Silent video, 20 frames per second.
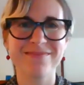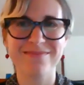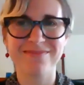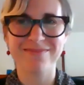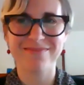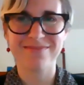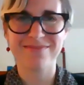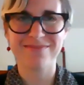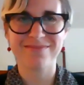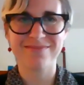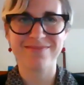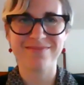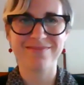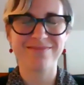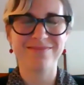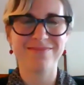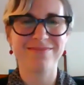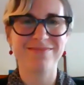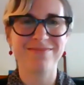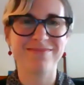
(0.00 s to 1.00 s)

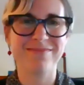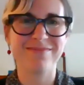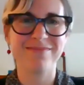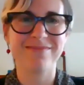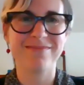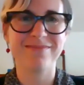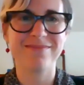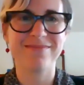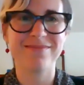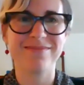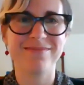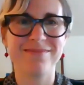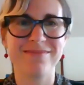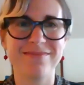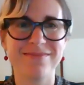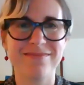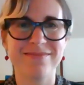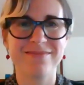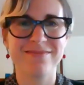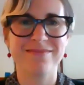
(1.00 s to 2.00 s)

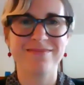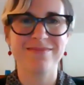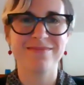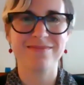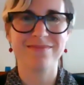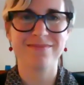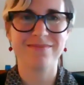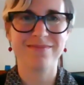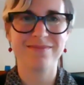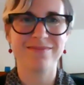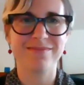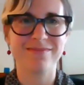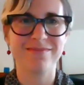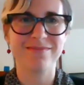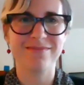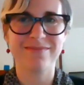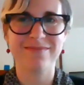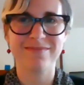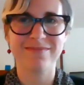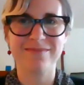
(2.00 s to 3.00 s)

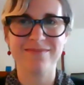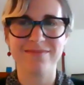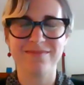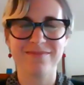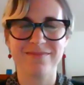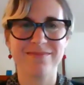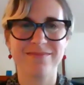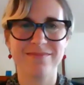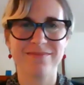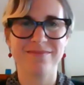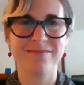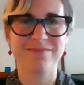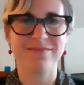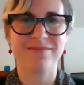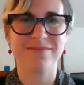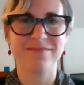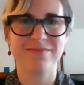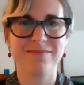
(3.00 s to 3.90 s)
Nothing is said.